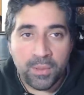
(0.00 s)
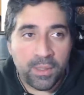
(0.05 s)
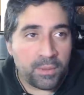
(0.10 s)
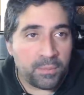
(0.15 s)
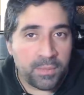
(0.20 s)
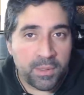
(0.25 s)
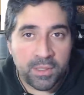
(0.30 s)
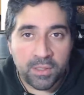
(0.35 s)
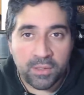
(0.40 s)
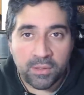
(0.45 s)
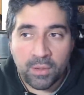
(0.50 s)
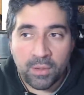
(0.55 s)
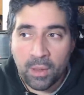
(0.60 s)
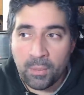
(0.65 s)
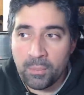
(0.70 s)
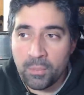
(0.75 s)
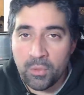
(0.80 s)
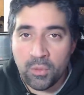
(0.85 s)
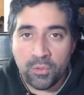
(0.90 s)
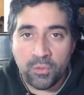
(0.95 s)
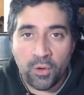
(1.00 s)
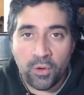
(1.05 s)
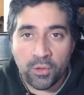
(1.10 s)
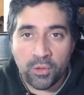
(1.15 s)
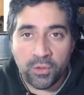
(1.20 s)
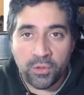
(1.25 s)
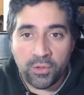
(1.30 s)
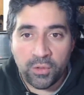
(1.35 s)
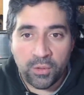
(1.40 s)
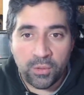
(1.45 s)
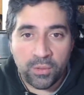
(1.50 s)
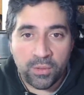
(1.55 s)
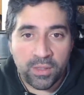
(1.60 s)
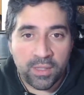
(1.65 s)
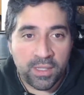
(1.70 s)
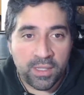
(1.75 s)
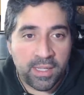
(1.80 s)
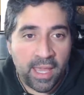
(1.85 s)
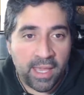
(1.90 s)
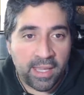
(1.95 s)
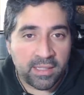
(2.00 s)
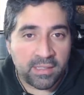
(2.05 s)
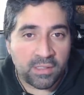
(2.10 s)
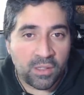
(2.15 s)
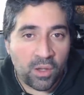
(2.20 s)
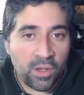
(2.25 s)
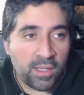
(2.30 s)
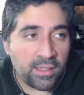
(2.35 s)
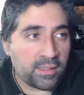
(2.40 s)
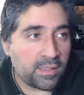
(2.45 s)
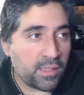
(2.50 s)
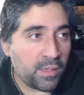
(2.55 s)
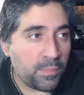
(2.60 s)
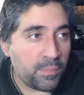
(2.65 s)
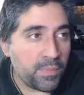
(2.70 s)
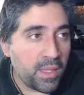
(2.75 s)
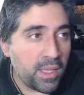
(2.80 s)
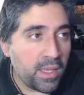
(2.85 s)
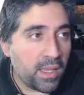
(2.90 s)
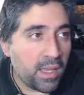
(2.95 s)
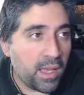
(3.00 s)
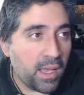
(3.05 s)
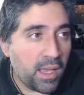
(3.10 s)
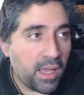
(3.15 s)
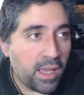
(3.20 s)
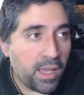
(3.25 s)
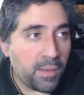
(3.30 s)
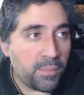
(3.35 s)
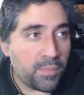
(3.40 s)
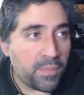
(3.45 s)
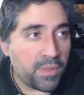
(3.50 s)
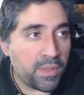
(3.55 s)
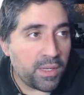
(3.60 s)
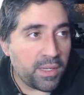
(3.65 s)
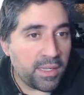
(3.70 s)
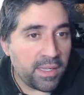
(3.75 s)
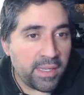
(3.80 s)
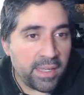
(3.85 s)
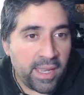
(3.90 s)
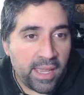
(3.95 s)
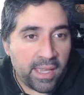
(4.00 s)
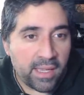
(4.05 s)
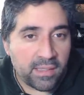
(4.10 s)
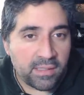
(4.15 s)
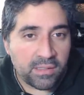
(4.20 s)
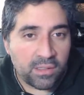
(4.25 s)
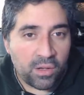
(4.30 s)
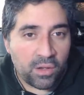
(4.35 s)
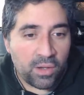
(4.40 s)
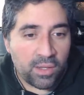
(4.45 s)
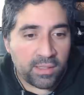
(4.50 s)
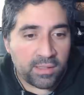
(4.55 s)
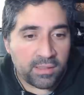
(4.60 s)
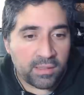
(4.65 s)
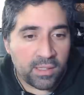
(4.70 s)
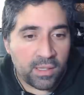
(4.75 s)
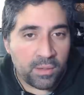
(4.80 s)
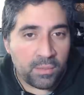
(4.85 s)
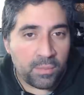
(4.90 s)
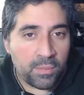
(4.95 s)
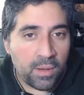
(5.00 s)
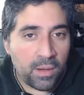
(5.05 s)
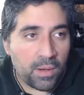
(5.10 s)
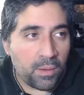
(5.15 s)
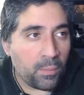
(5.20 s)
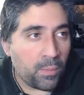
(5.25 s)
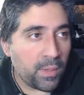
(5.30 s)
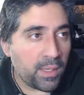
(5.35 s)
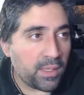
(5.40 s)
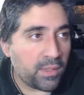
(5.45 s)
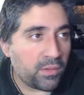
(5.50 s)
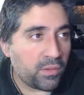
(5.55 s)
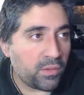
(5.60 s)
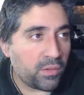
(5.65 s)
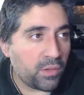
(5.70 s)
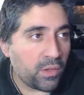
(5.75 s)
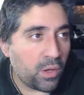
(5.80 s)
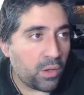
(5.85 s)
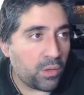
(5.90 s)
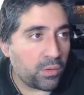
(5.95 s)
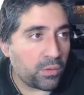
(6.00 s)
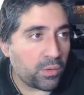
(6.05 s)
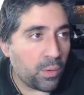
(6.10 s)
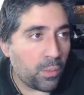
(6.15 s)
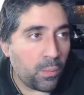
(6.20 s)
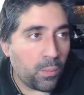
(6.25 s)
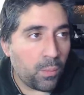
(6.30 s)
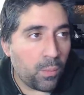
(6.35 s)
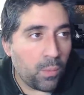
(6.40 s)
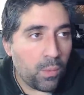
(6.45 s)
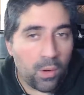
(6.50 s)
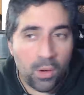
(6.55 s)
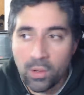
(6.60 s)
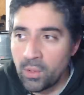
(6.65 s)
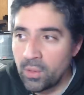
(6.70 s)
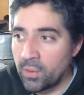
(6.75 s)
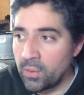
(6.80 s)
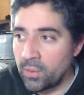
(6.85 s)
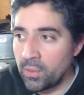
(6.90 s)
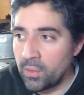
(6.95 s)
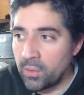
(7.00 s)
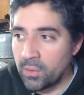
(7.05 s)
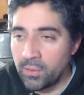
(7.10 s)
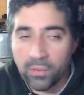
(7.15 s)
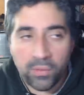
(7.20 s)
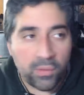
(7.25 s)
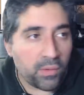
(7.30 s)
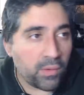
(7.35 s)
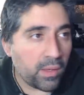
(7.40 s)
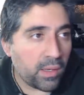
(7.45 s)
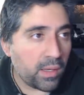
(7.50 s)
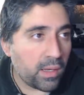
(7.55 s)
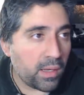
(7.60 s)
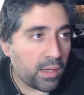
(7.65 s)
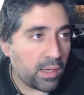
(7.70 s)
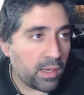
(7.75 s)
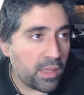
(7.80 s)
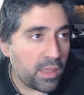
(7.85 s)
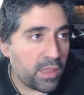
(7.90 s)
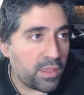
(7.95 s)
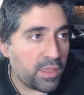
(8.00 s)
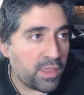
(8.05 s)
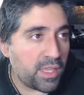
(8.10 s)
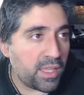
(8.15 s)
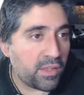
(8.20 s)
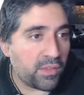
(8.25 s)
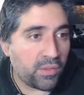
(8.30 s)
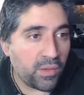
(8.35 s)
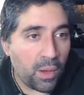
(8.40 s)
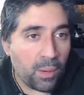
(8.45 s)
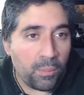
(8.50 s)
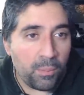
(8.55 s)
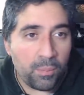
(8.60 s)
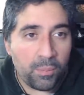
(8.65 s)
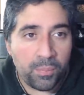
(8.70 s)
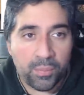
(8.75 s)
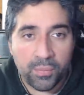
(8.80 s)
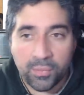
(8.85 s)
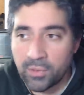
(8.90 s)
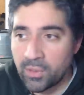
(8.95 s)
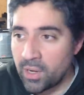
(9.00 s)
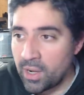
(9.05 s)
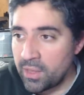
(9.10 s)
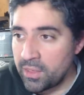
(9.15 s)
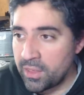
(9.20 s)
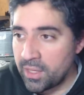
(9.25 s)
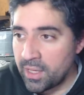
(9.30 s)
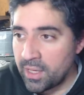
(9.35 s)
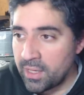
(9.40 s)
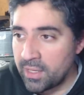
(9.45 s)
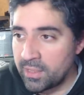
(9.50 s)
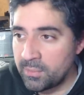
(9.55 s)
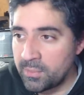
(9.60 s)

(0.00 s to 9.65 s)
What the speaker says: me just move on to the next item. The next item we sold was this Brother. Let me